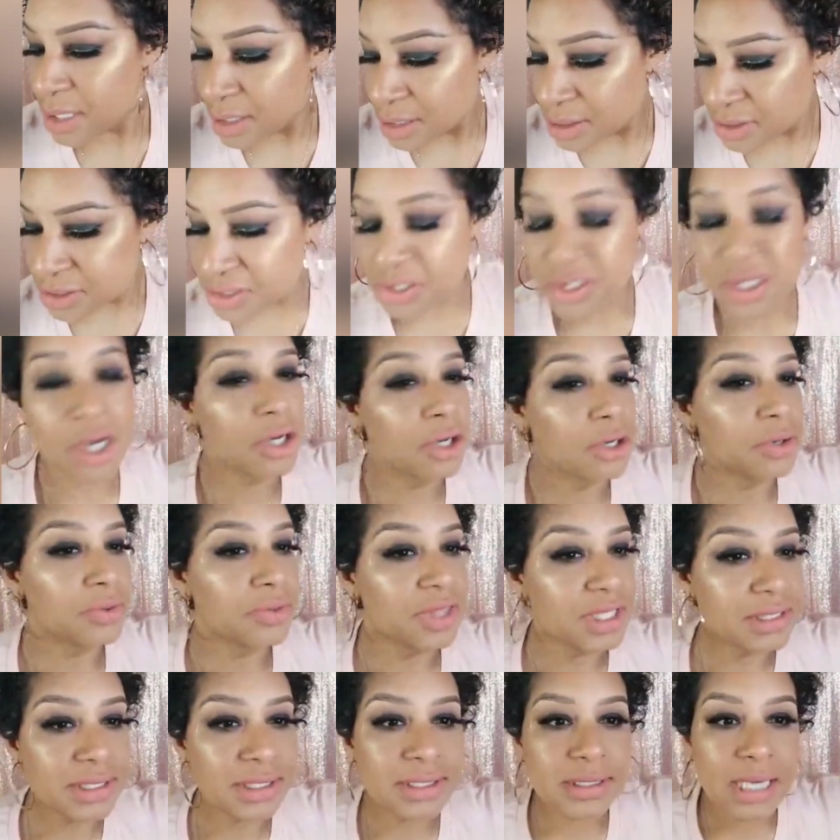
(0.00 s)
So
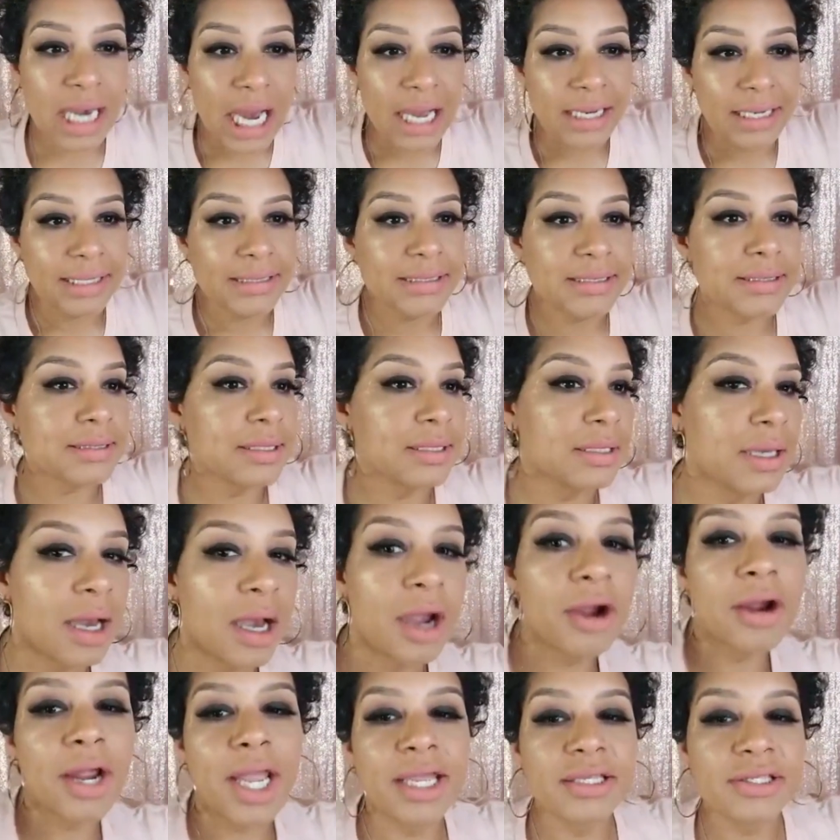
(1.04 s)
this is Goddess.
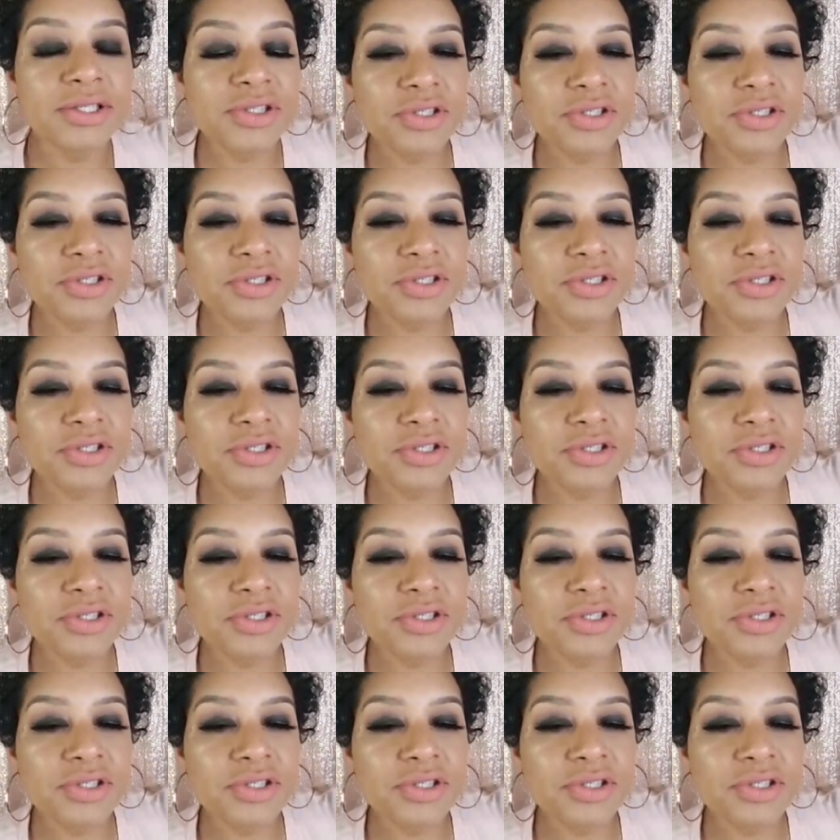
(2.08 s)
All right,